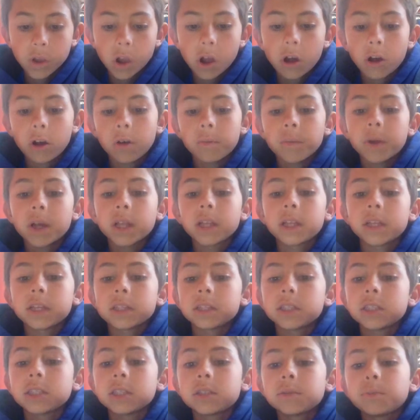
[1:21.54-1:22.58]
On my
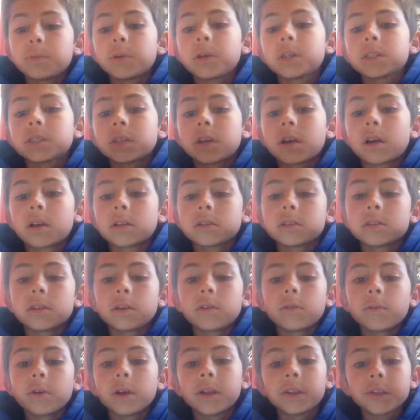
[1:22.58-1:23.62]
Dizzy Sports
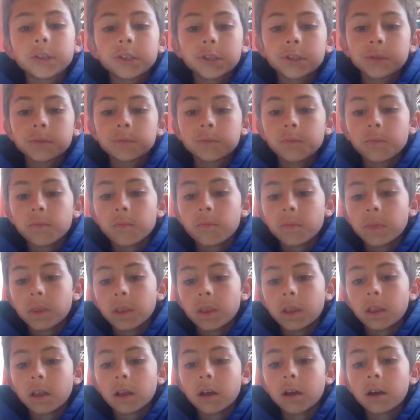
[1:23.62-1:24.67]
Consequence,
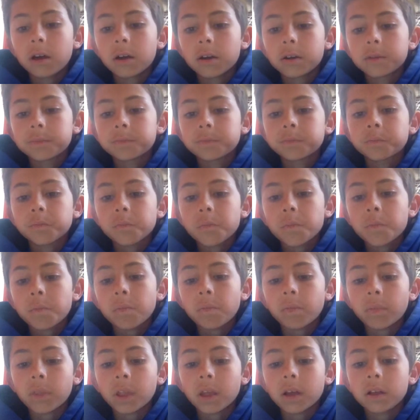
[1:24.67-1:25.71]

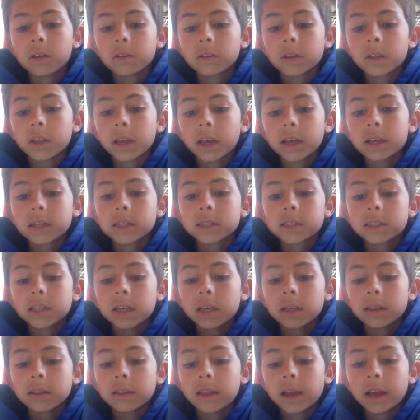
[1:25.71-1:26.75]
Linnea
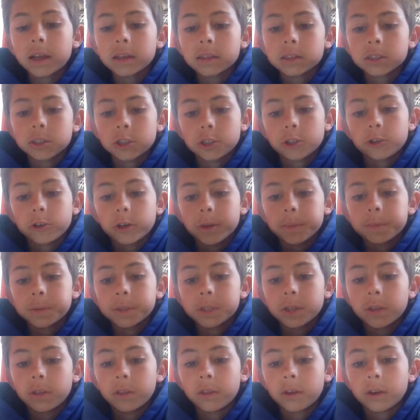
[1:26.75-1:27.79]
said that
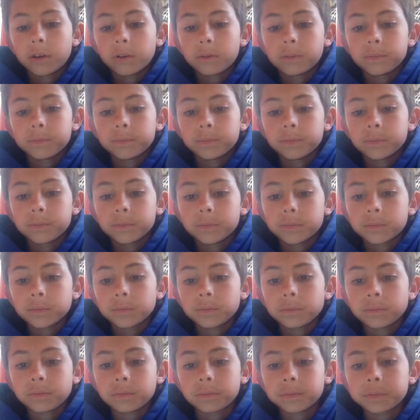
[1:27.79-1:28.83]
description, though.
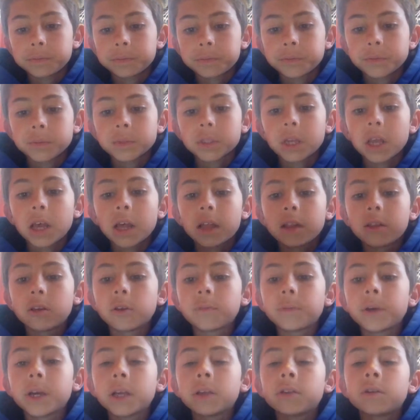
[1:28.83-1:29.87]
And
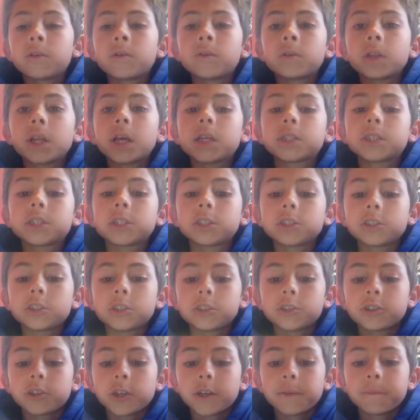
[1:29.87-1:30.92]
on my No Legends
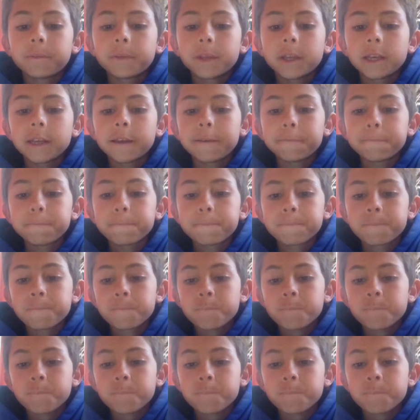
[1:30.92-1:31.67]
Dream Team,